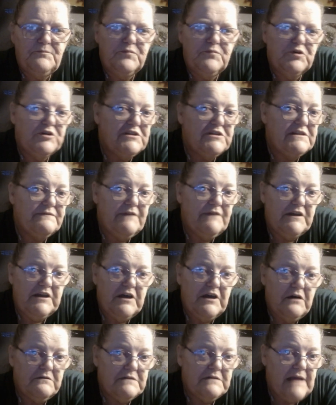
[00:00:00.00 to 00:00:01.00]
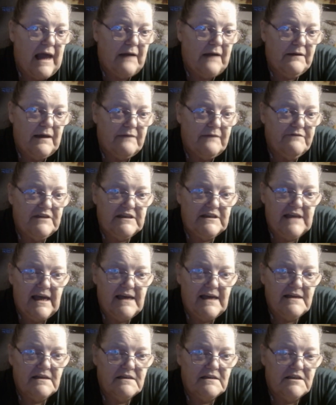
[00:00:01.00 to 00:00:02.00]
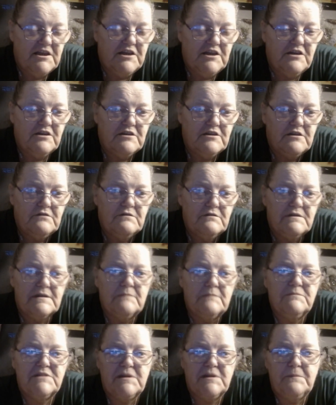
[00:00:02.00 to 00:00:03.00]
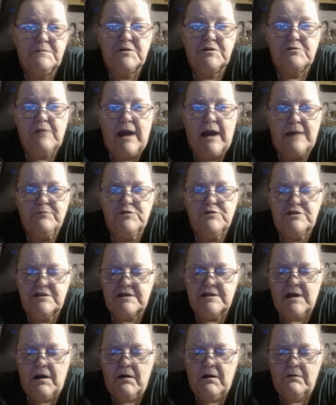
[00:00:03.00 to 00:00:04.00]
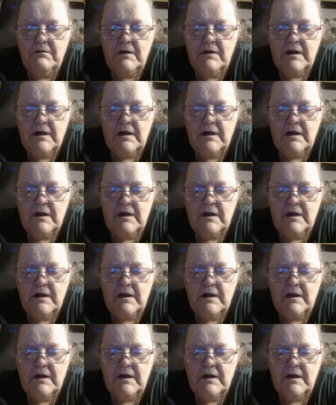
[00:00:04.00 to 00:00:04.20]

puts videos out every day. She could use some subscribers though.